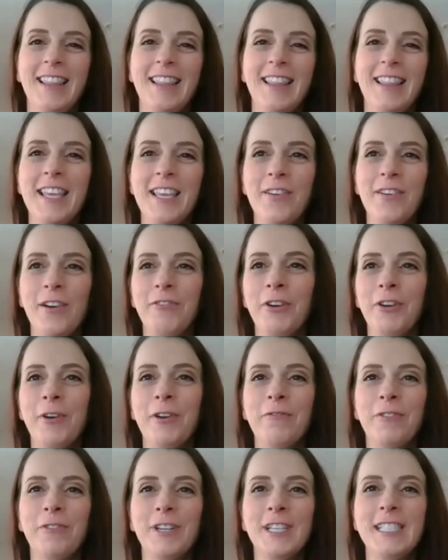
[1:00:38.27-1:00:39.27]
Thank you everyone
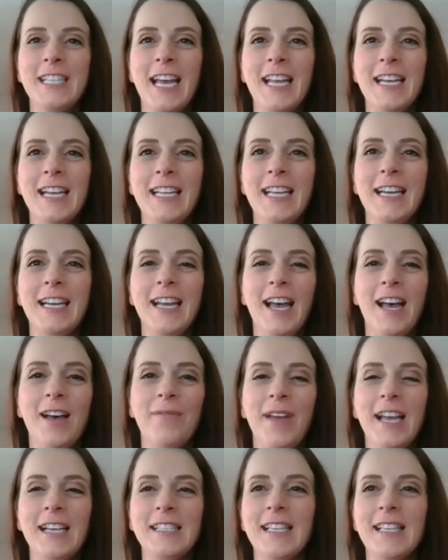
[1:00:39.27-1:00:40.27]
for attending. Um,
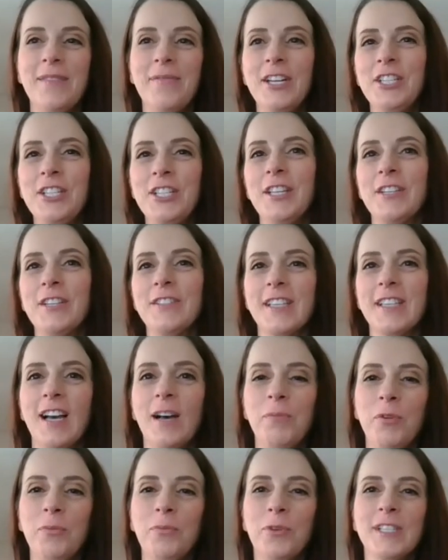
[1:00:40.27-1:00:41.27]
as I mentioned, there's a
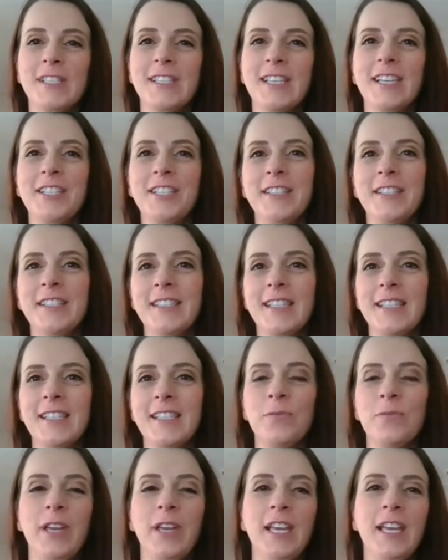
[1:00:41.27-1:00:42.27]
couple more sessions this
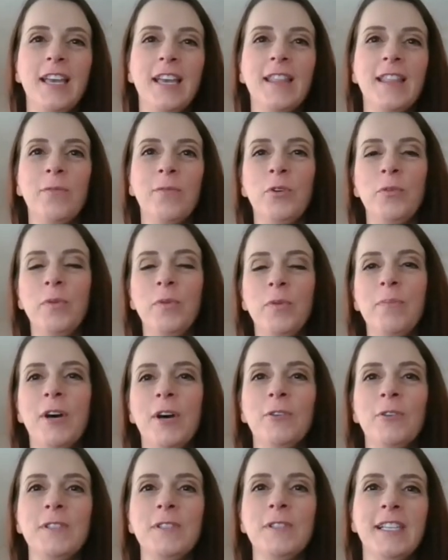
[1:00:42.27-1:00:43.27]
week, and then we'll be
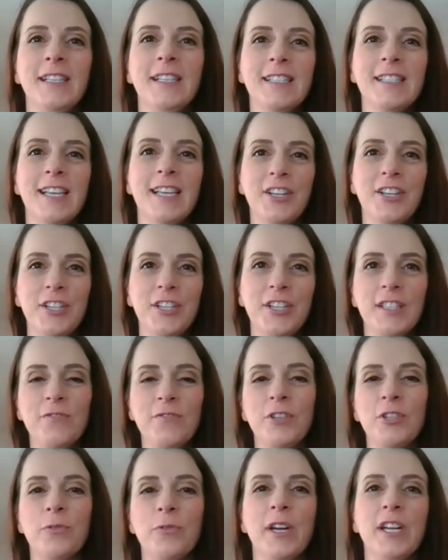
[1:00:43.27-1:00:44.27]
posting sessions
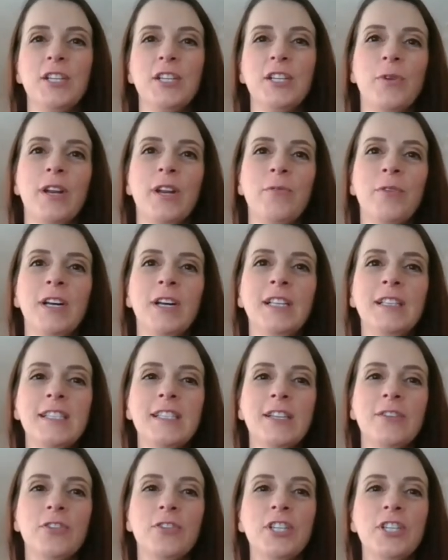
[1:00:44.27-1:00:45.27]
for twenty twenty-one.
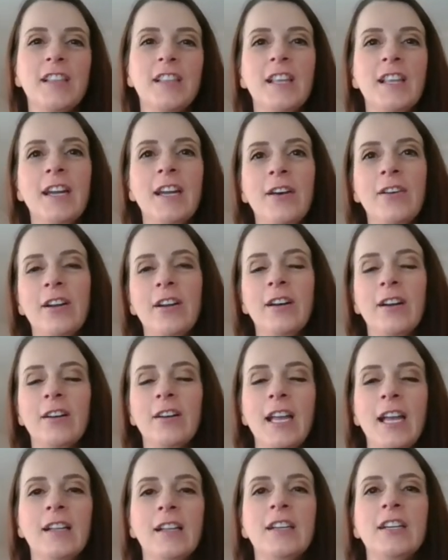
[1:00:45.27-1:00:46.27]
So check that out on our
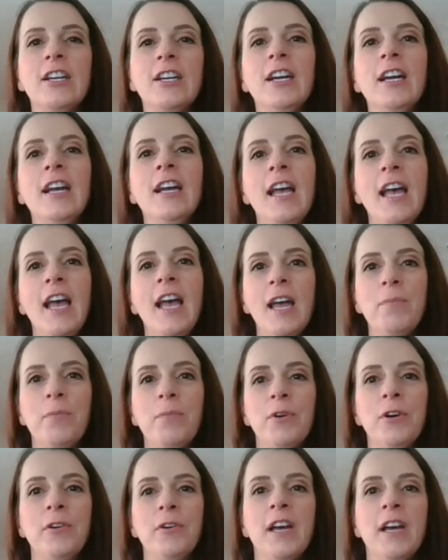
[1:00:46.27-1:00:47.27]
calendar at
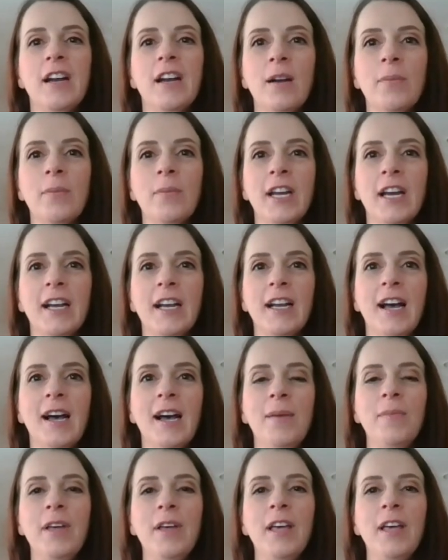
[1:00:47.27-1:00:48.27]
pro dot harman dot
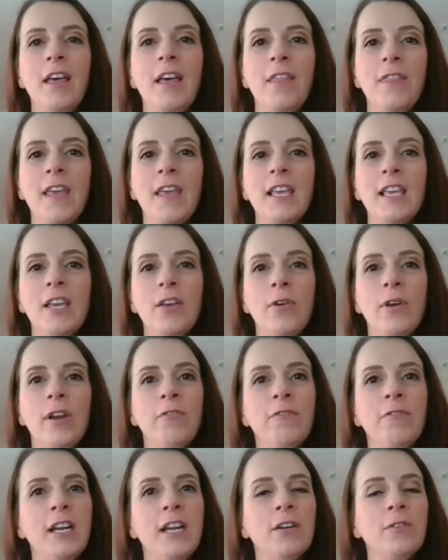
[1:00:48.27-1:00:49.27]
com. Thank you. And
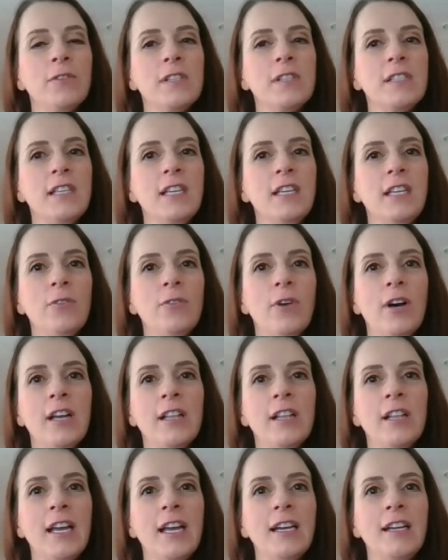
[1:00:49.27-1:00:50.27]
if I don't see you
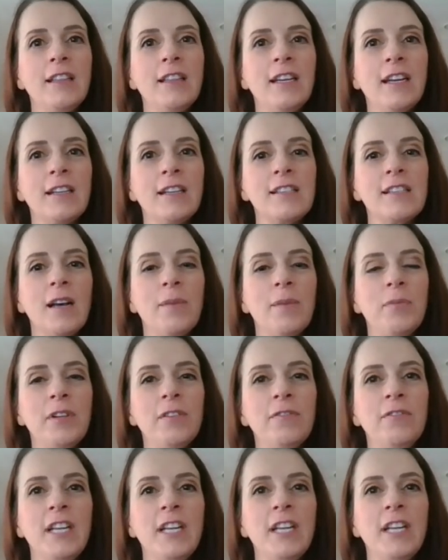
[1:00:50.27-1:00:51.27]
online in the next couple
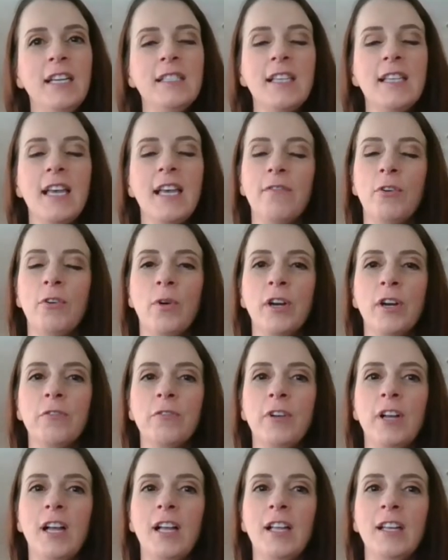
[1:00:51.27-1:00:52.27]
of days, have a
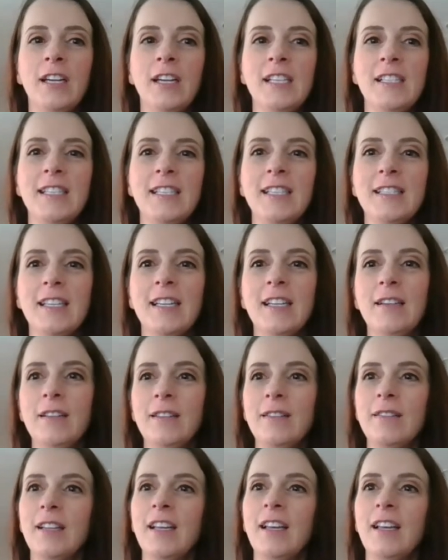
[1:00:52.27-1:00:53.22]
wonderful holiday season.